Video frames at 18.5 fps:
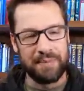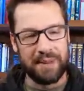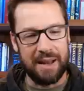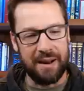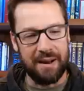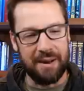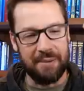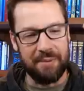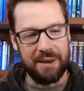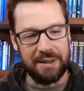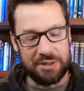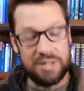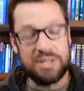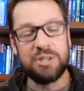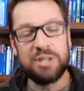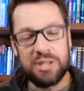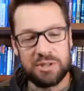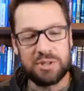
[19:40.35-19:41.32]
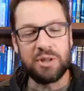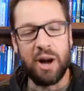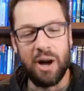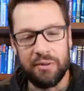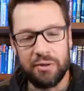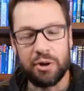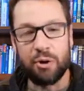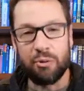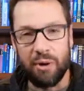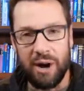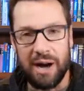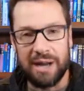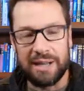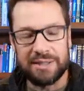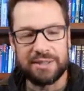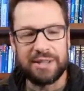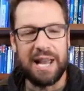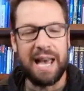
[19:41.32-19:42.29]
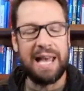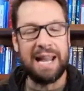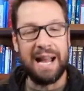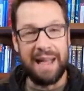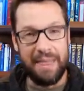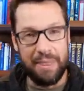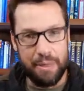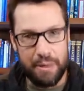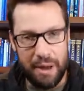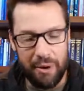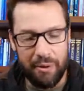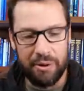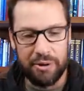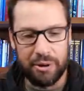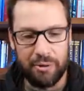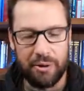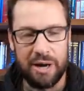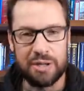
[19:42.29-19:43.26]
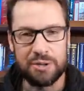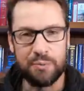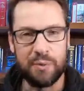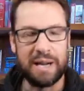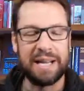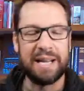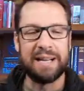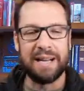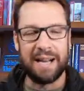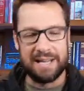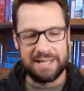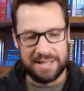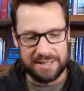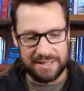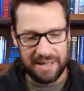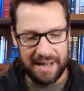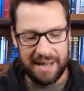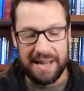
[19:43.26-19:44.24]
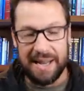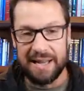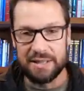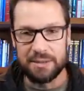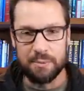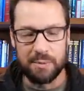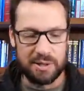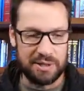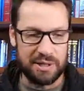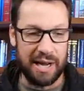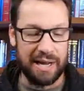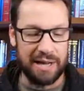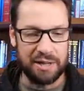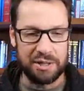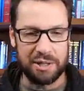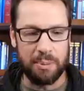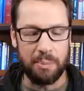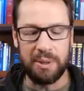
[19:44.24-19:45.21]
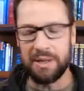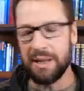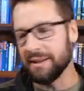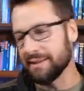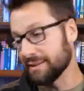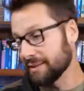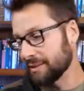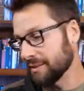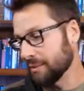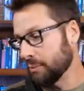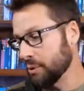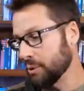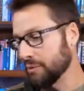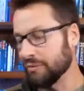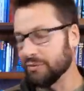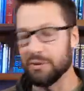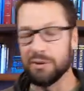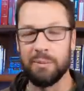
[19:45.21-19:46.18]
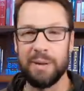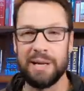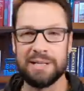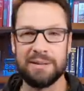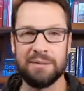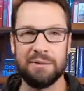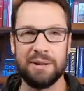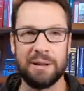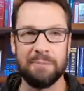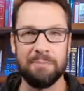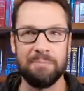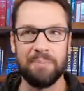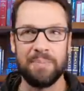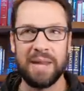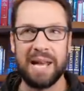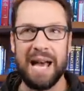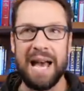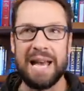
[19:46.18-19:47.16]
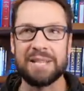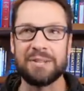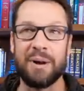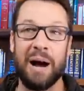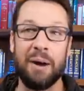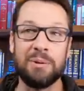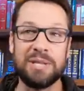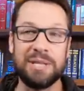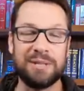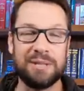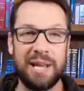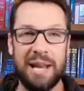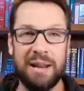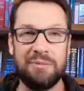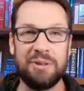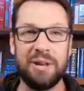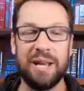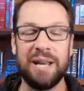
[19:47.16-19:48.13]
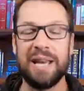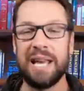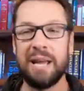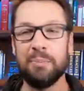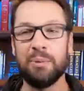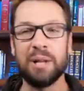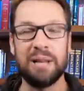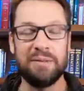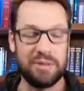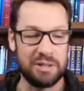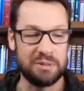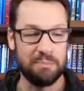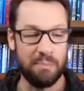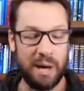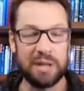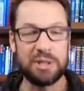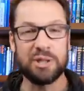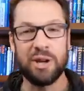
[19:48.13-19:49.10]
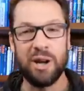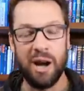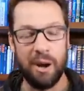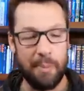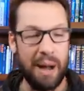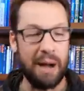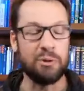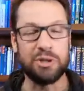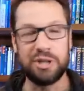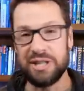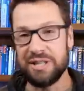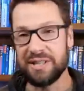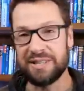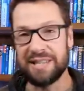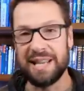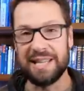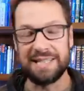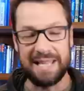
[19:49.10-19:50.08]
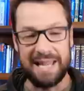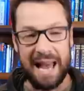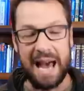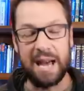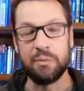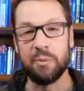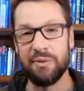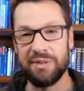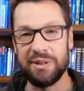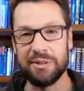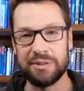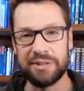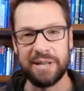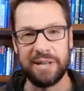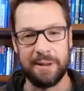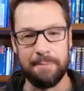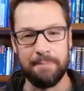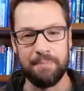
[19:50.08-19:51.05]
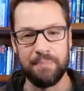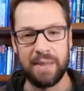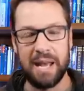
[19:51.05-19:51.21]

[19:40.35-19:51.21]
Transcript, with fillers: um, sees Jesus on the cross, and there on the cross recognizes his messiahship. It, it's a beautiful and amazing thing. So how was he saved? He believed as much about Jesus as he had revealed to him.